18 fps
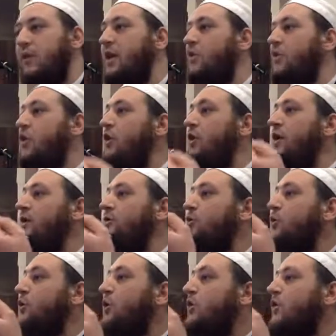in order
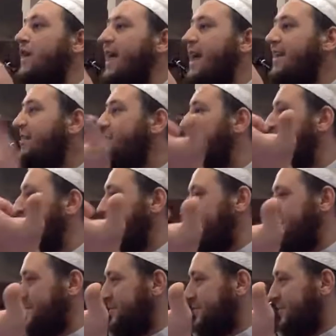to create
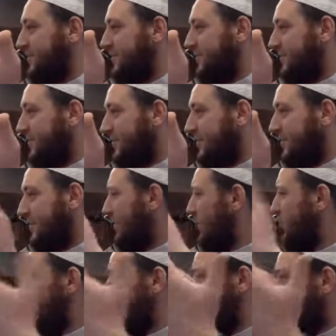what?
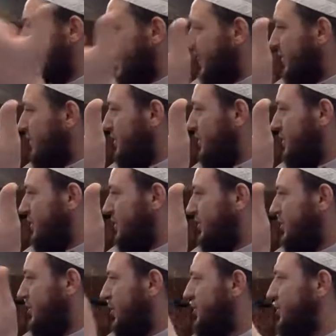Not a human being,
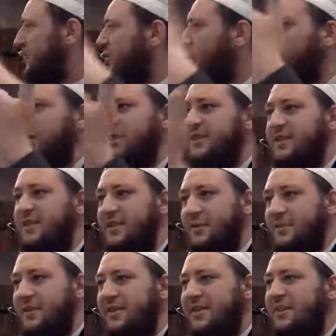not the solar
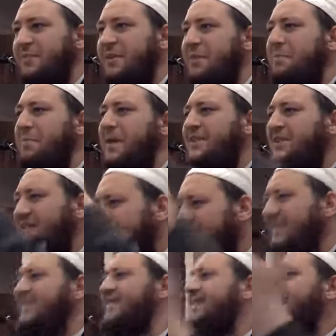system, something much
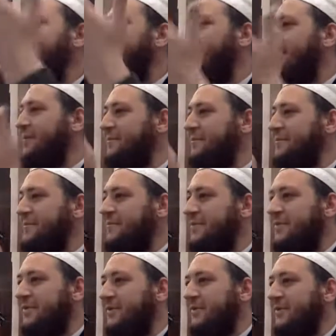less than that,
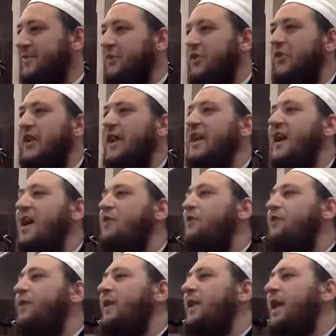to create
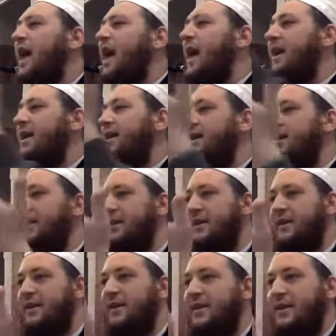a fly.
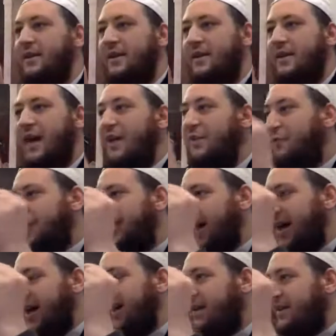
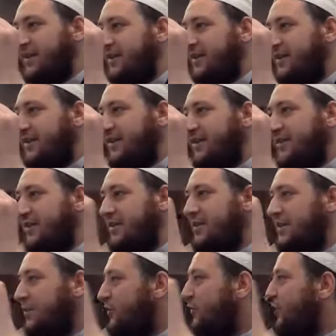Look at
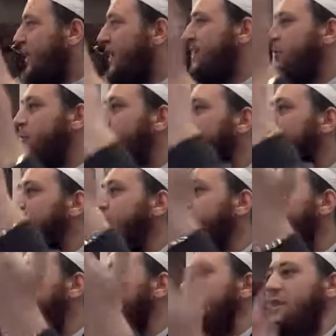this little fly that we kill
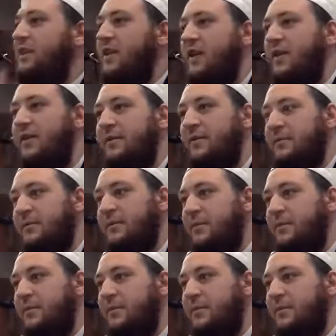maybe 100 a day.